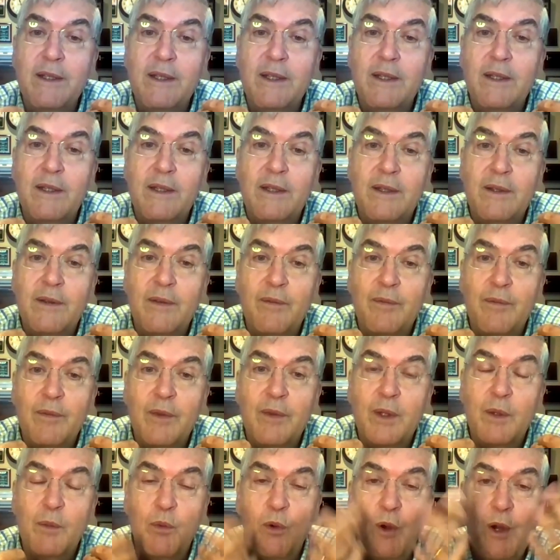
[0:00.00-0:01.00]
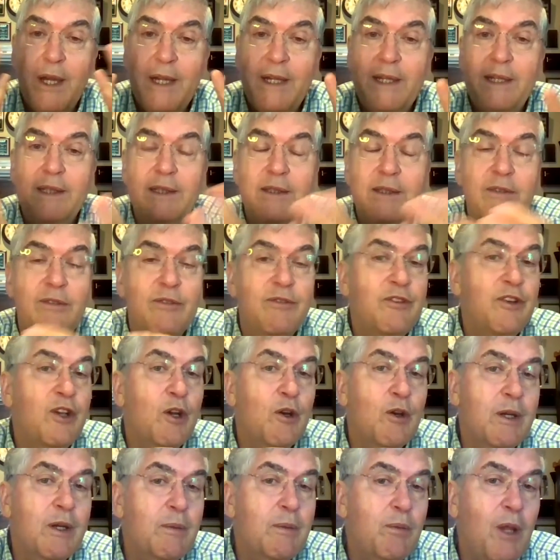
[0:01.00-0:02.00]
The brain is
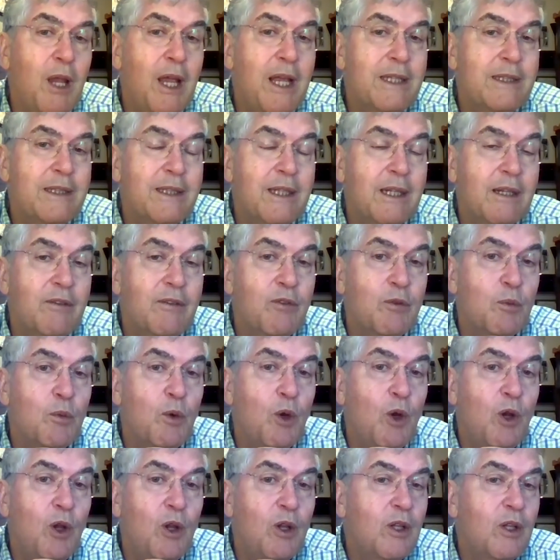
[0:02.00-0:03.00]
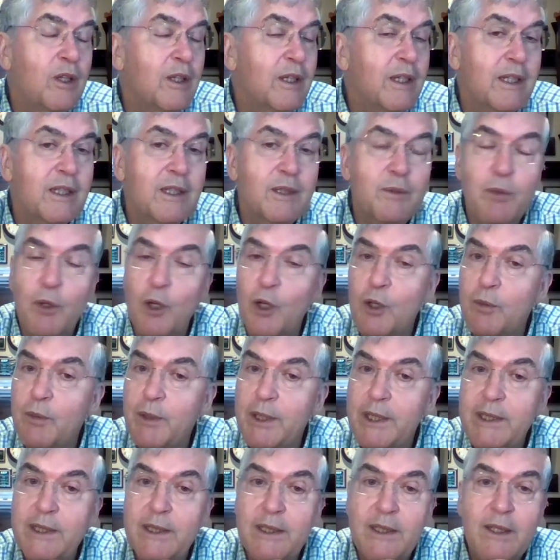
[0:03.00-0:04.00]
very plastic from all
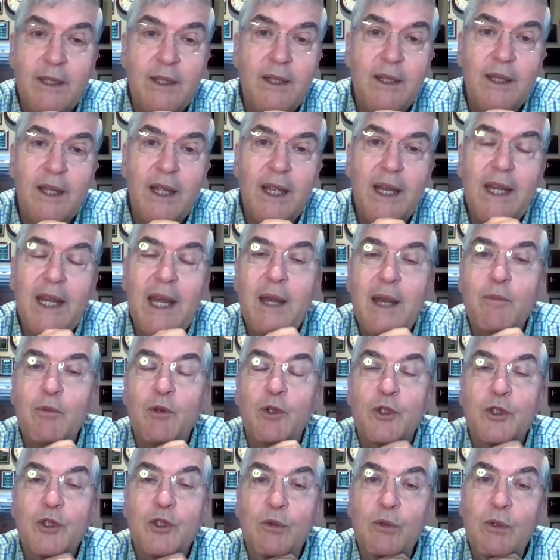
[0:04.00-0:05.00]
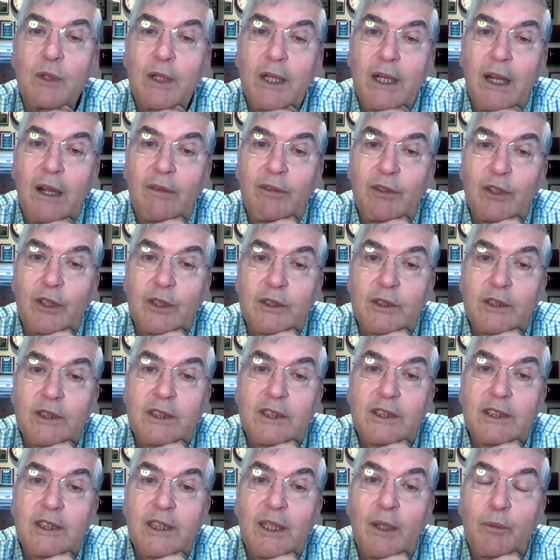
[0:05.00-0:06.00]
experiments and able to recover
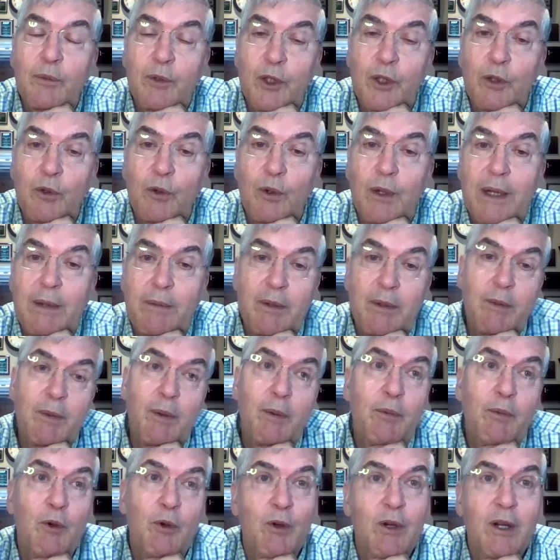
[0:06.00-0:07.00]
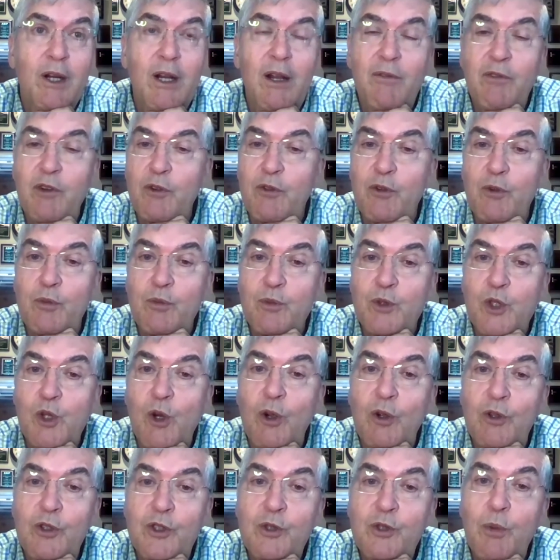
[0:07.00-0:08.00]
to some degree. I mean, people recover from
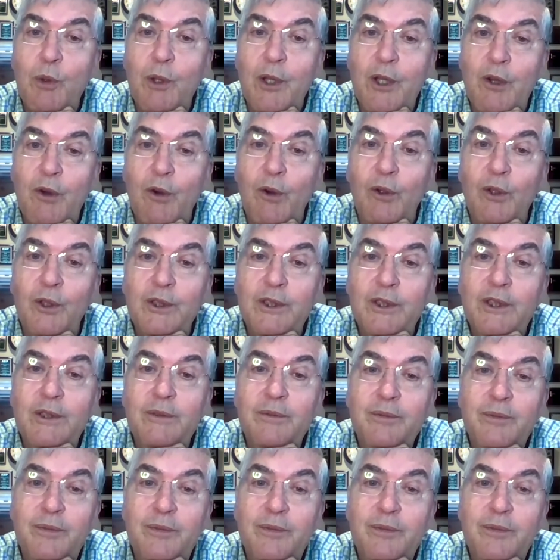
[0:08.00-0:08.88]
strokes when they're old.